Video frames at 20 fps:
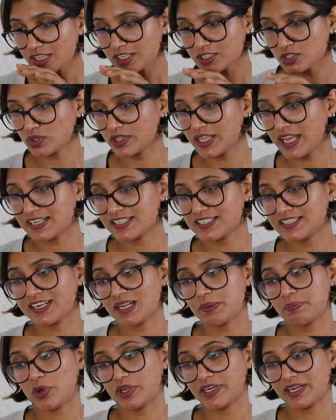So there is
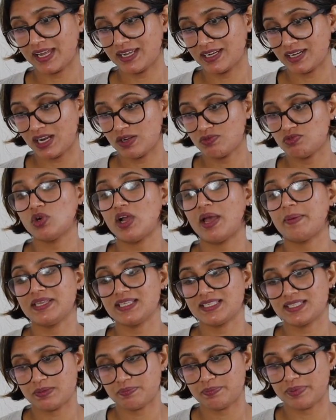$3.99 for
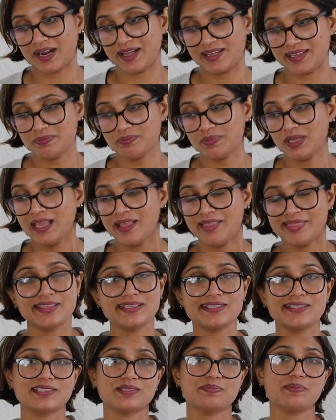Amazon Prime.
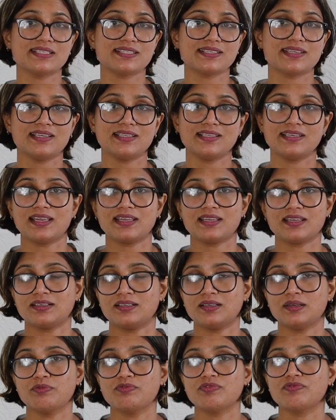This is basically like
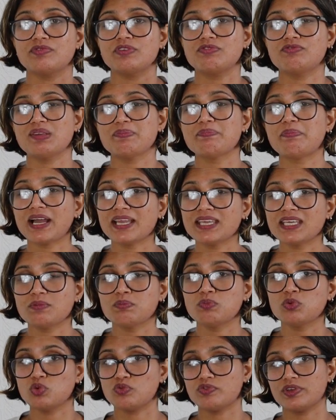if you buy a
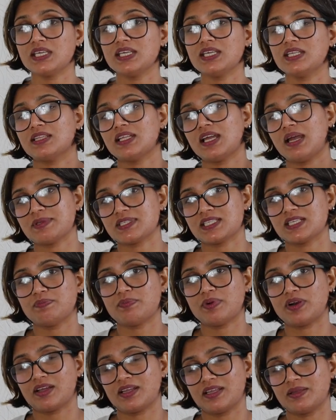movie in the Amazon
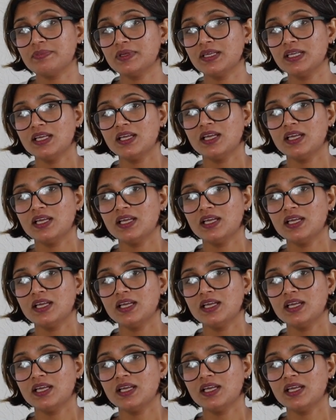Prime,